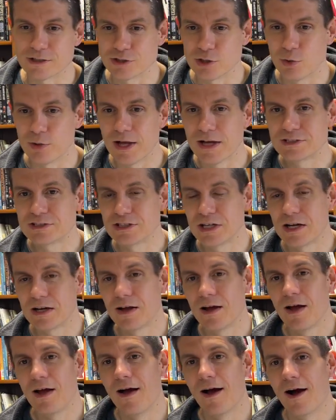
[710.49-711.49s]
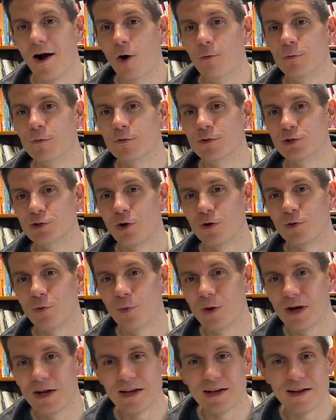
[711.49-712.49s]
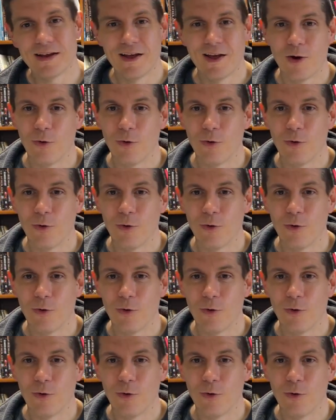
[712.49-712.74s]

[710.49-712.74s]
So with that said, I hope you've enjoyed the reading.